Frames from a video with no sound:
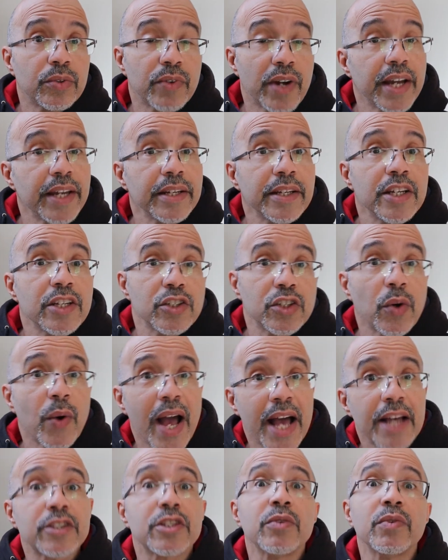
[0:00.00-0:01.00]
right? So
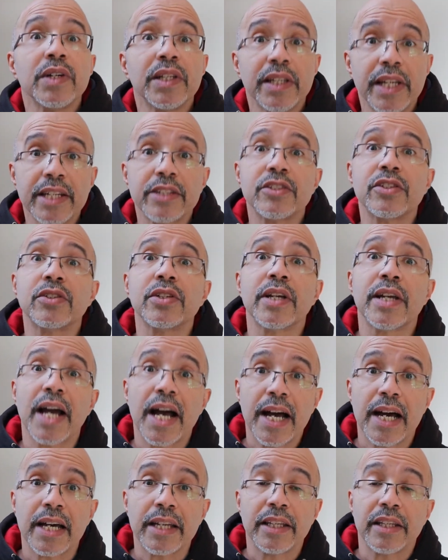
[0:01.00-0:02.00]
as it relates to
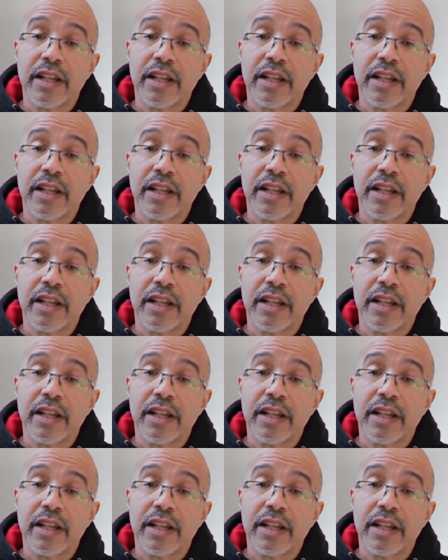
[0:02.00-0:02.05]
God,